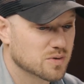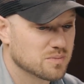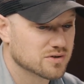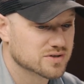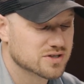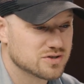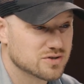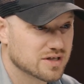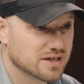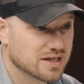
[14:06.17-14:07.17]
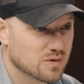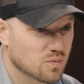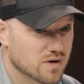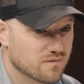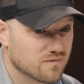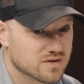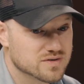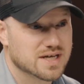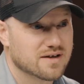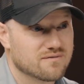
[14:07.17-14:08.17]
and mirrors because you can get what
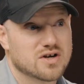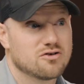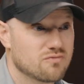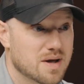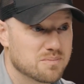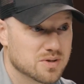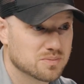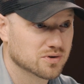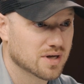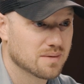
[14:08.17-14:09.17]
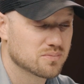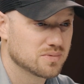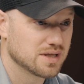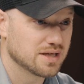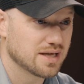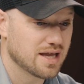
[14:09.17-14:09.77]
feels like a very reputable company.